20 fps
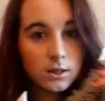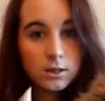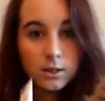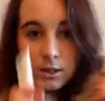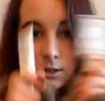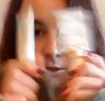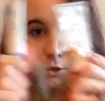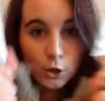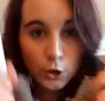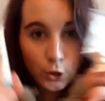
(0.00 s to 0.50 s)

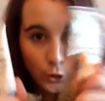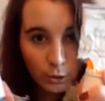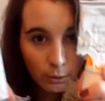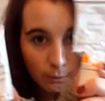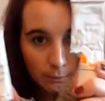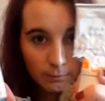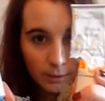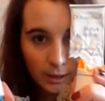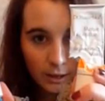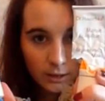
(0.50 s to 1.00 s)
these are
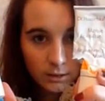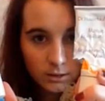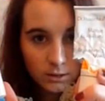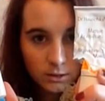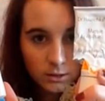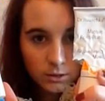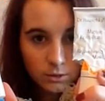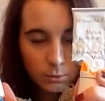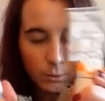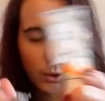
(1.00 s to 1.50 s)
not
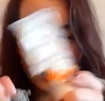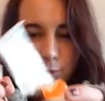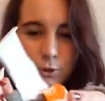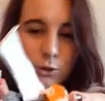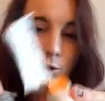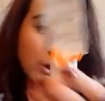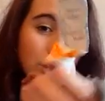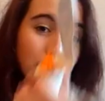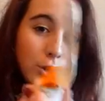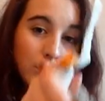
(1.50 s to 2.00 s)
masks. Well,
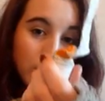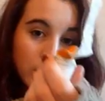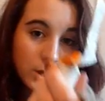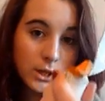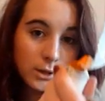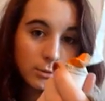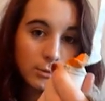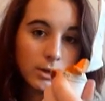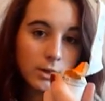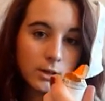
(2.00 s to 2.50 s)
you can use
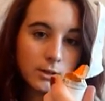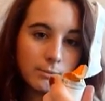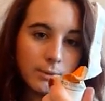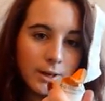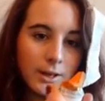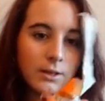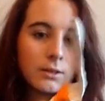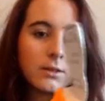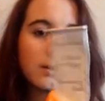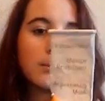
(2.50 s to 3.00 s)
this one as a
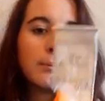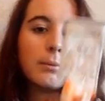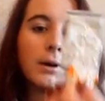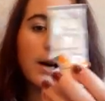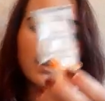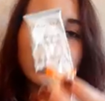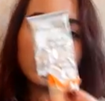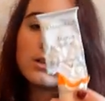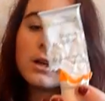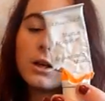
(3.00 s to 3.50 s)
mask, but
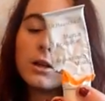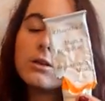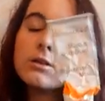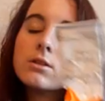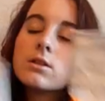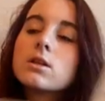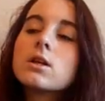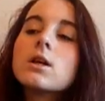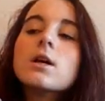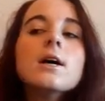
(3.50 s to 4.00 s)
I
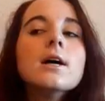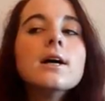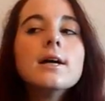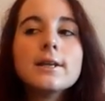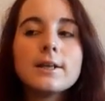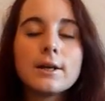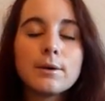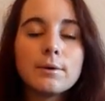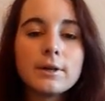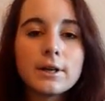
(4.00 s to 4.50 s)
don't.
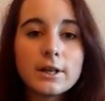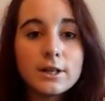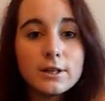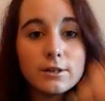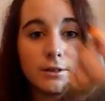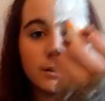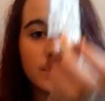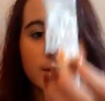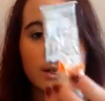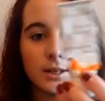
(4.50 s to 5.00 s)
Now, what I
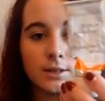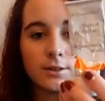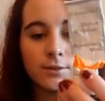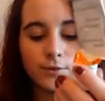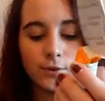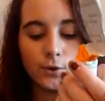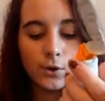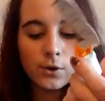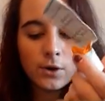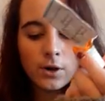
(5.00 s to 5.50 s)
use this
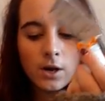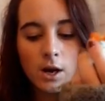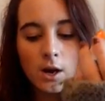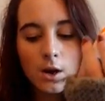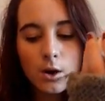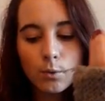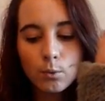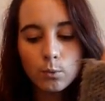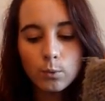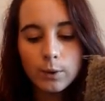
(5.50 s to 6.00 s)
for
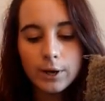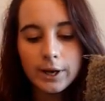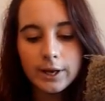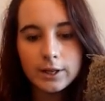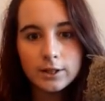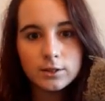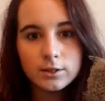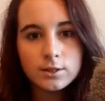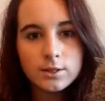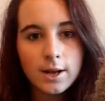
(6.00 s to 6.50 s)

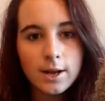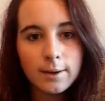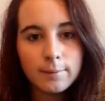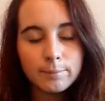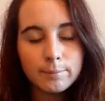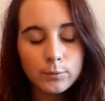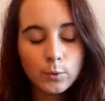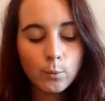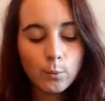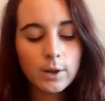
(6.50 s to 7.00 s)
is
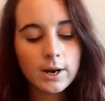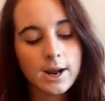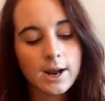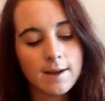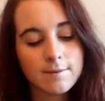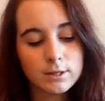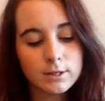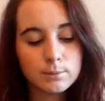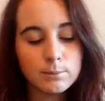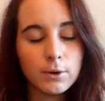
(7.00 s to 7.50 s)
when I
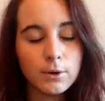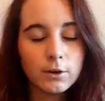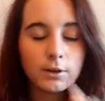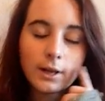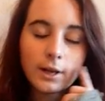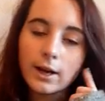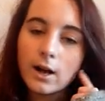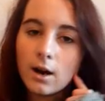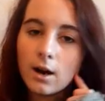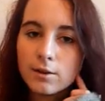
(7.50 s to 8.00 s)
have a spot,
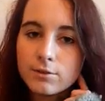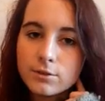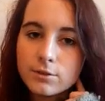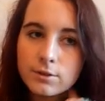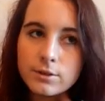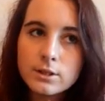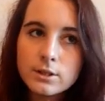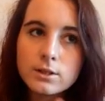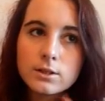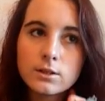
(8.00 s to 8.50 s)
like after
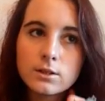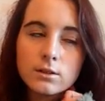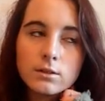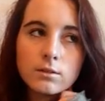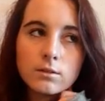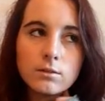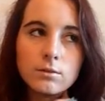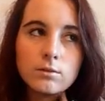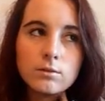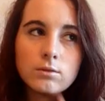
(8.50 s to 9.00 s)
it's,
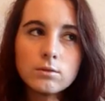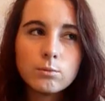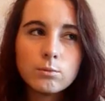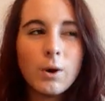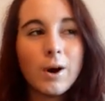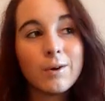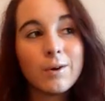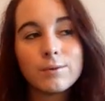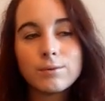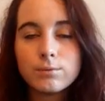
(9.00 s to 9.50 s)

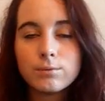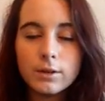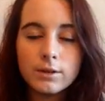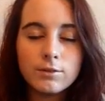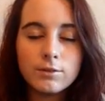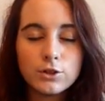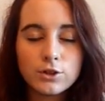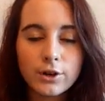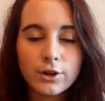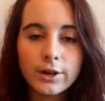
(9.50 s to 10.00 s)
well,
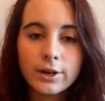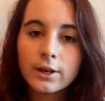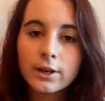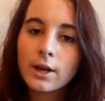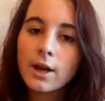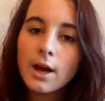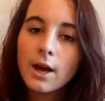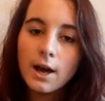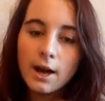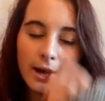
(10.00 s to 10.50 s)
even during,
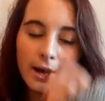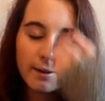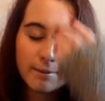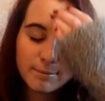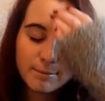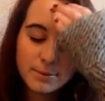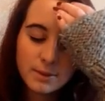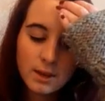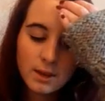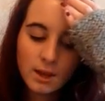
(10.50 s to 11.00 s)

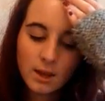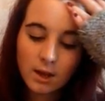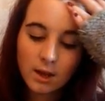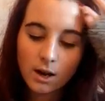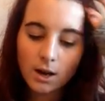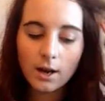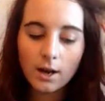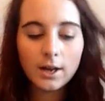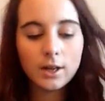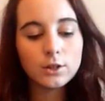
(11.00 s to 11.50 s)

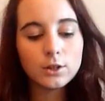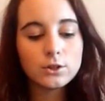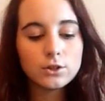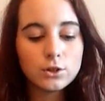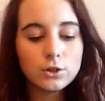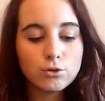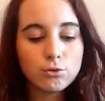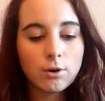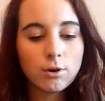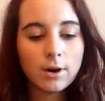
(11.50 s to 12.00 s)

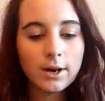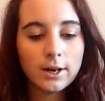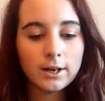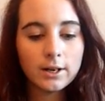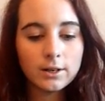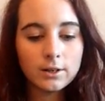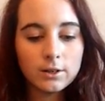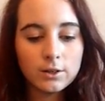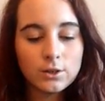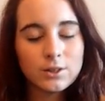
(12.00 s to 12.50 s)
to try
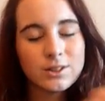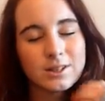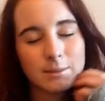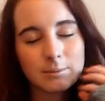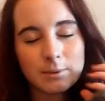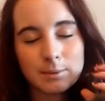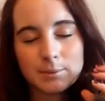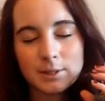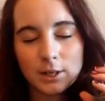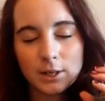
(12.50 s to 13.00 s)
and, because
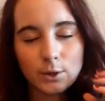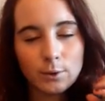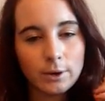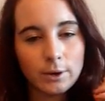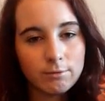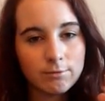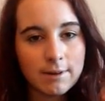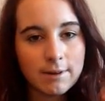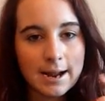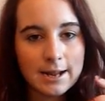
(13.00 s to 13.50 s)
sometimes they look
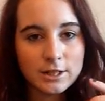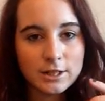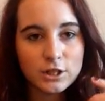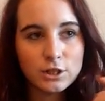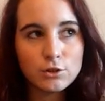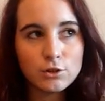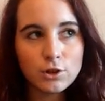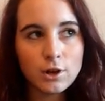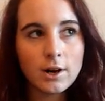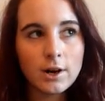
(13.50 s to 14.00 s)
quite red,
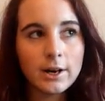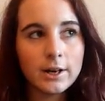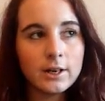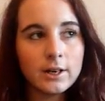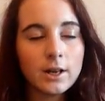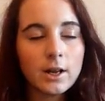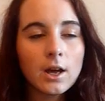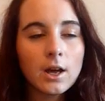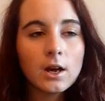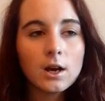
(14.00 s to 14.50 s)
to try
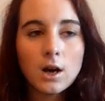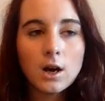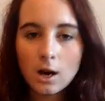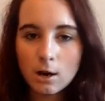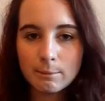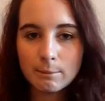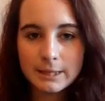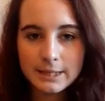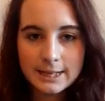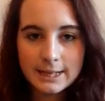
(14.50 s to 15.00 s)
and
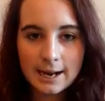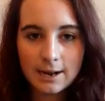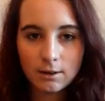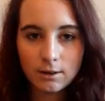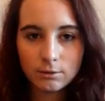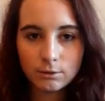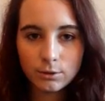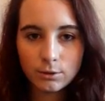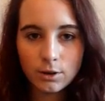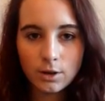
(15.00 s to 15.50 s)
calm it
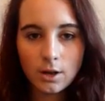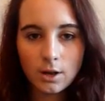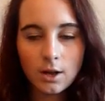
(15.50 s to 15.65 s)
down,